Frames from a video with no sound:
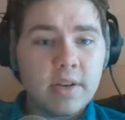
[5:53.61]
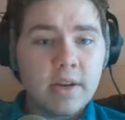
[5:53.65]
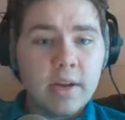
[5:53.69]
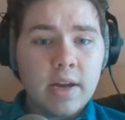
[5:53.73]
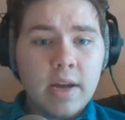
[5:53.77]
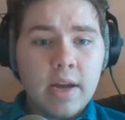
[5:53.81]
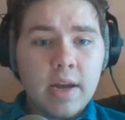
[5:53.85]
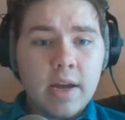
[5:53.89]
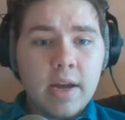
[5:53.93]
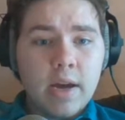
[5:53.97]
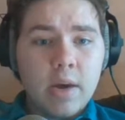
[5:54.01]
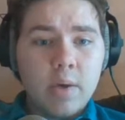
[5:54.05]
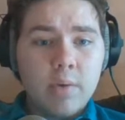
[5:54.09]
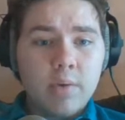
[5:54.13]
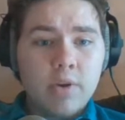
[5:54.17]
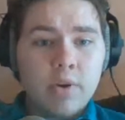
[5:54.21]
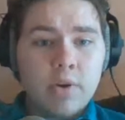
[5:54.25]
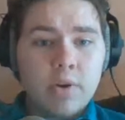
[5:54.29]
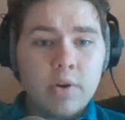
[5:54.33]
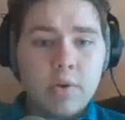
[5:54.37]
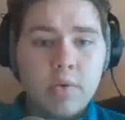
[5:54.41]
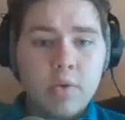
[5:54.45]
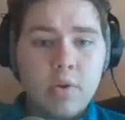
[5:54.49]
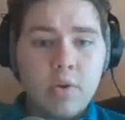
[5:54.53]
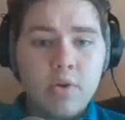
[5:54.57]
I want to
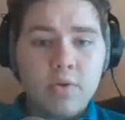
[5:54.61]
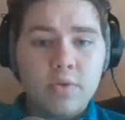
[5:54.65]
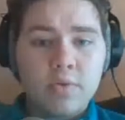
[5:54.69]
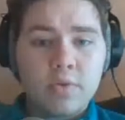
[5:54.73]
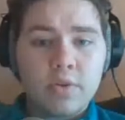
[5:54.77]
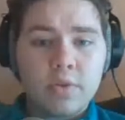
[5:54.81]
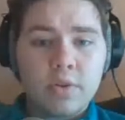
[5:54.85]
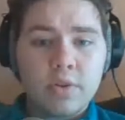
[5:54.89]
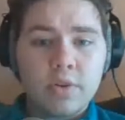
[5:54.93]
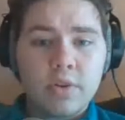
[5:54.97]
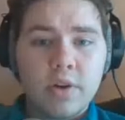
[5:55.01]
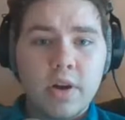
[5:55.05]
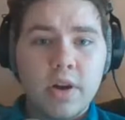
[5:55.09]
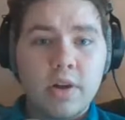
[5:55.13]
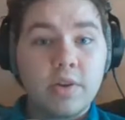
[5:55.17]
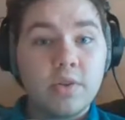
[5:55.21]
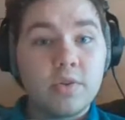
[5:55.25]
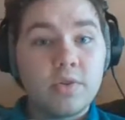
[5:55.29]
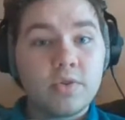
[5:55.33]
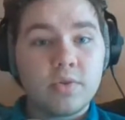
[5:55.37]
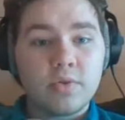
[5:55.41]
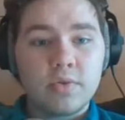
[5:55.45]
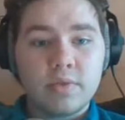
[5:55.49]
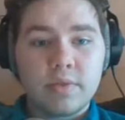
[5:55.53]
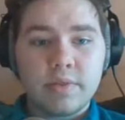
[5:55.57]
go over a
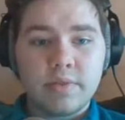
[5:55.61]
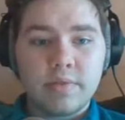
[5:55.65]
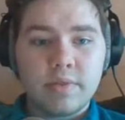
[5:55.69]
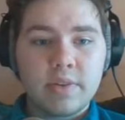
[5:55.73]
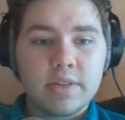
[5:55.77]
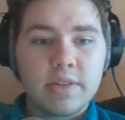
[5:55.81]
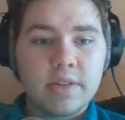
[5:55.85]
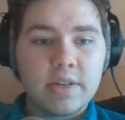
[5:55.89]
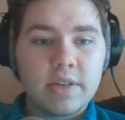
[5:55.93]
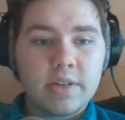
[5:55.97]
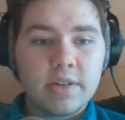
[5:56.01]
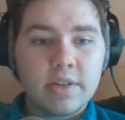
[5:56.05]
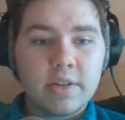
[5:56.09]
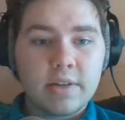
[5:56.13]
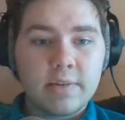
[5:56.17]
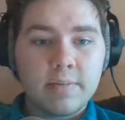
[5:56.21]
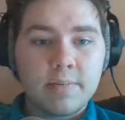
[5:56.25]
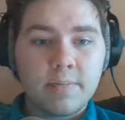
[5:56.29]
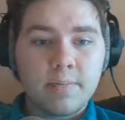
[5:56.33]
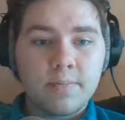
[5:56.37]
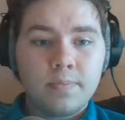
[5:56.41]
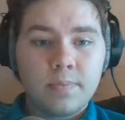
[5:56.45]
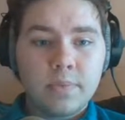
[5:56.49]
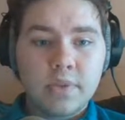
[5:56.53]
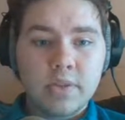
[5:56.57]
neutral civilization.
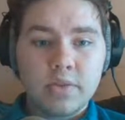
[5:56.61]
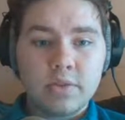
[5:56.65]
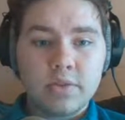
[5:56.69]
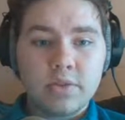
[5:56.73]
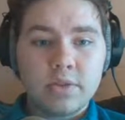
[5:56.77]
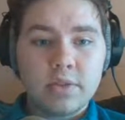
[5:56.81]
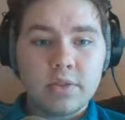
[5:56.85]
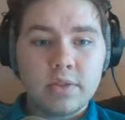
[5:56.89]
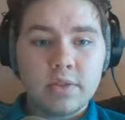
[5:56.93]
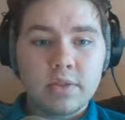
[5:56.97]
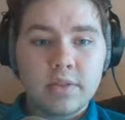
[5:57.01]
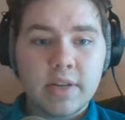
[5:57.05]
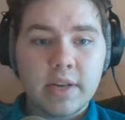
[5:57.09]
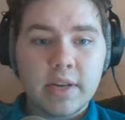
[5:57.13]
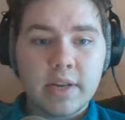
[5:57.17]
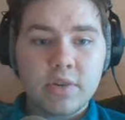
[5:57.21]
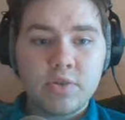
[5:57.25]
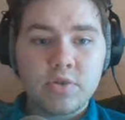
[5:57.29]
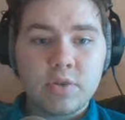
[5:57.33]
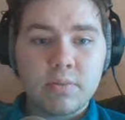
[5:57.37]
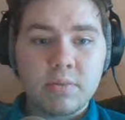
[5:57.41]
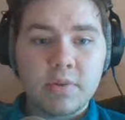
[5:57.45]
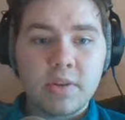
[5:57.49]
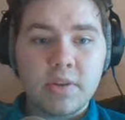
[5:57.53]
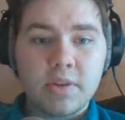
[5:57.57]
So let's take a
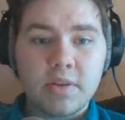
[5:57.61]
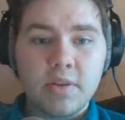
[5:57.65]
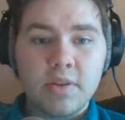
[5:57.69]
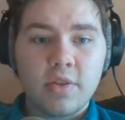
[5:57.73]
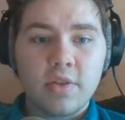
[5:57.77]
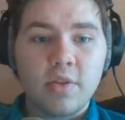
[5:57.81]
trip to the